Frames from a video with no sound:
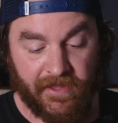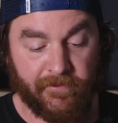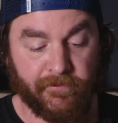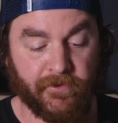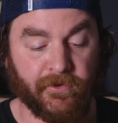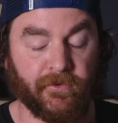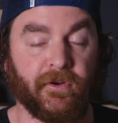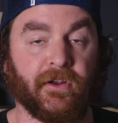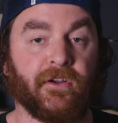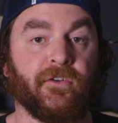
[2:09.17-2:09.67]
able
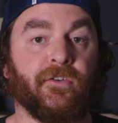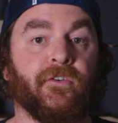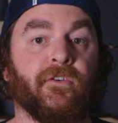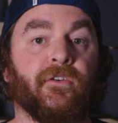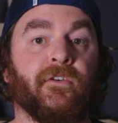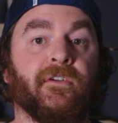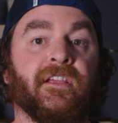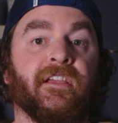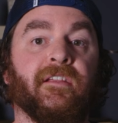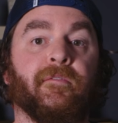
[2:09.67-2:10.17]
to
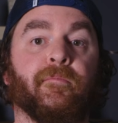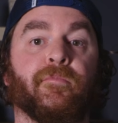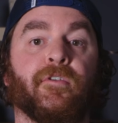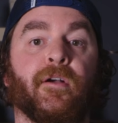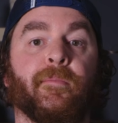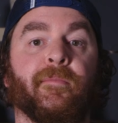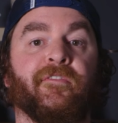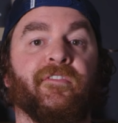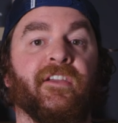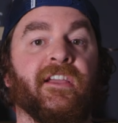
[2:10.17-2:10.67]
record in
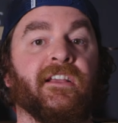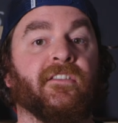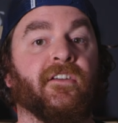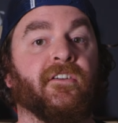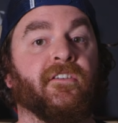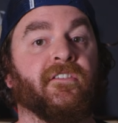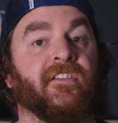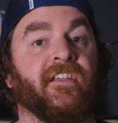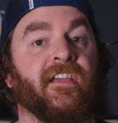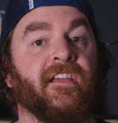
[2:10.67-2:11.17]
proper
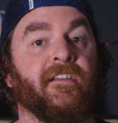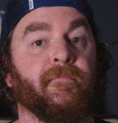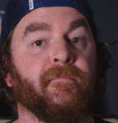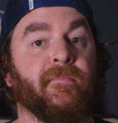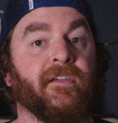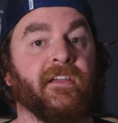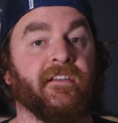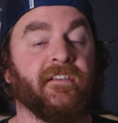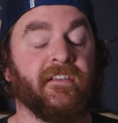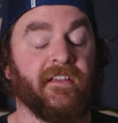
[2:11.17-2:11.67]
Vlog
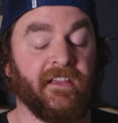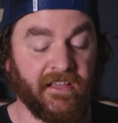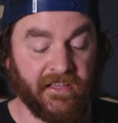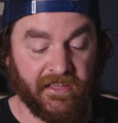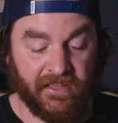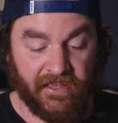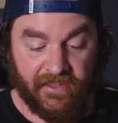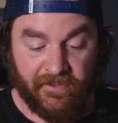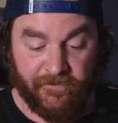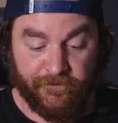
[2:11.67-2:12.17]
10-bit,
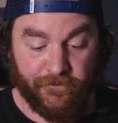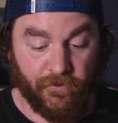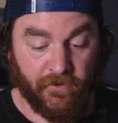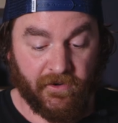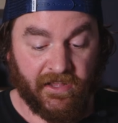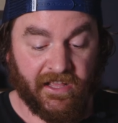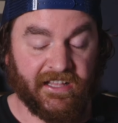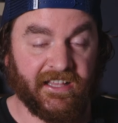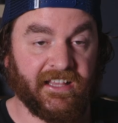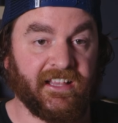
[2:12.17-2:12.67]

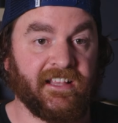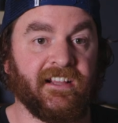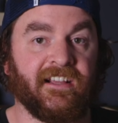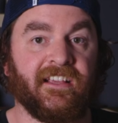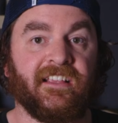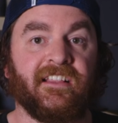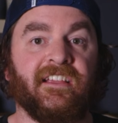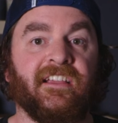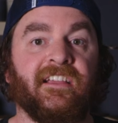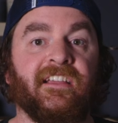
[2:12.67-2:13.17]
4K
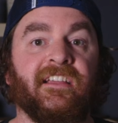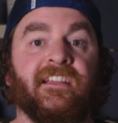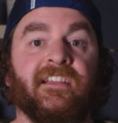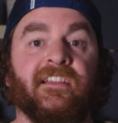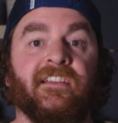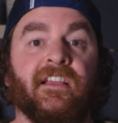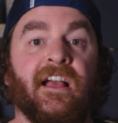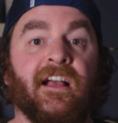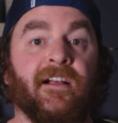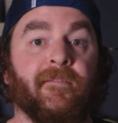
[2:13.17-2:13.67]

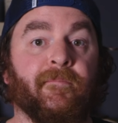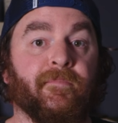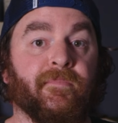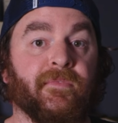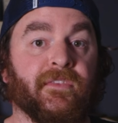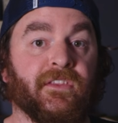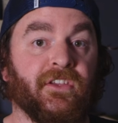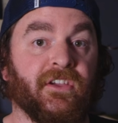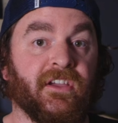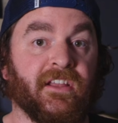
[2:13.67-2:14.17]
60,
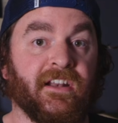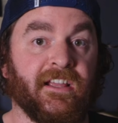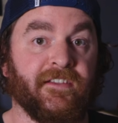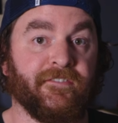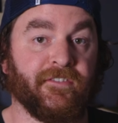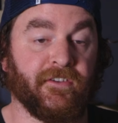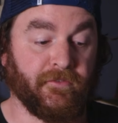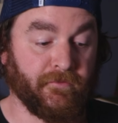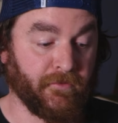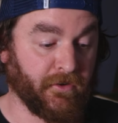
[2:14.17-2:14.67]
you can
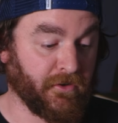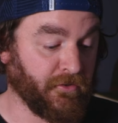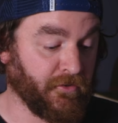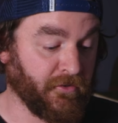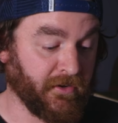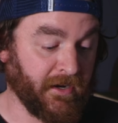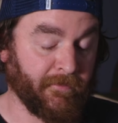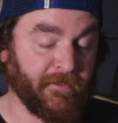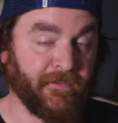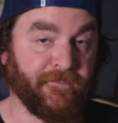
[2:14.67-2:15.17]
even
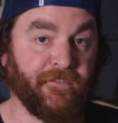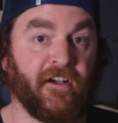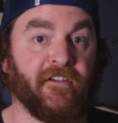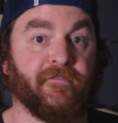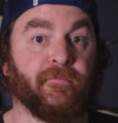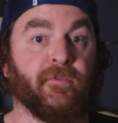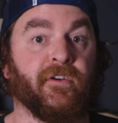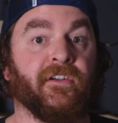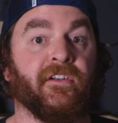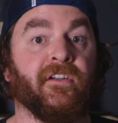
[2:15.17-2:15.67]
record up to
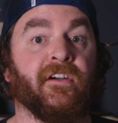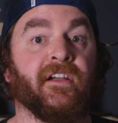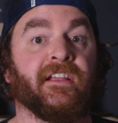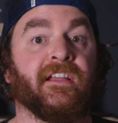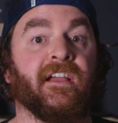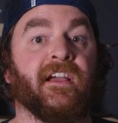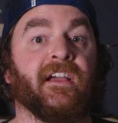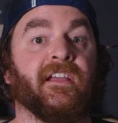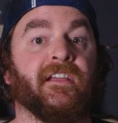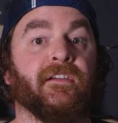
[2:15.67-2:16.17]

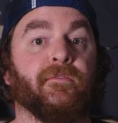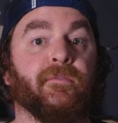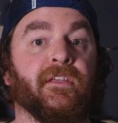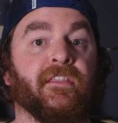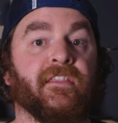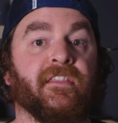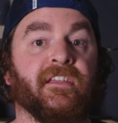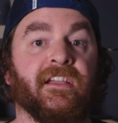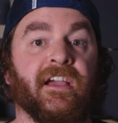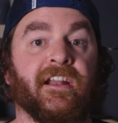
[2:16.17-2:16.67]
5.9K
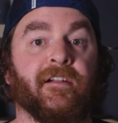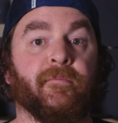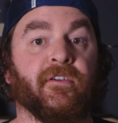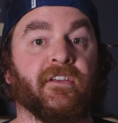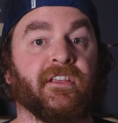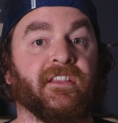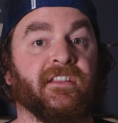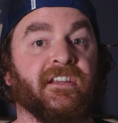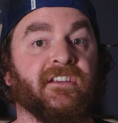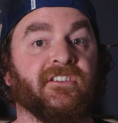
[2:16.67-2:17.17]
with the
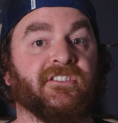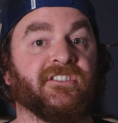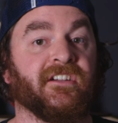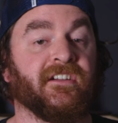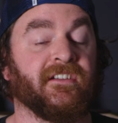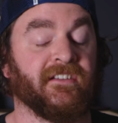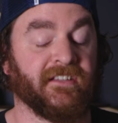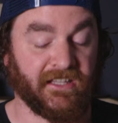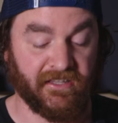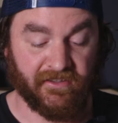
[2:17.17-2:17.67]
Atomos
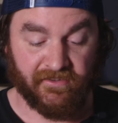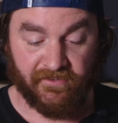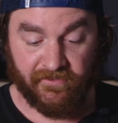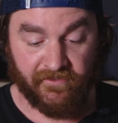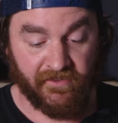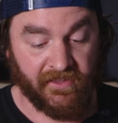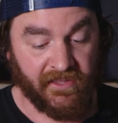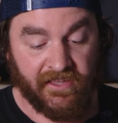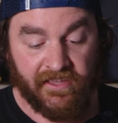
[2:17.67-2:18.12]
Ninja. So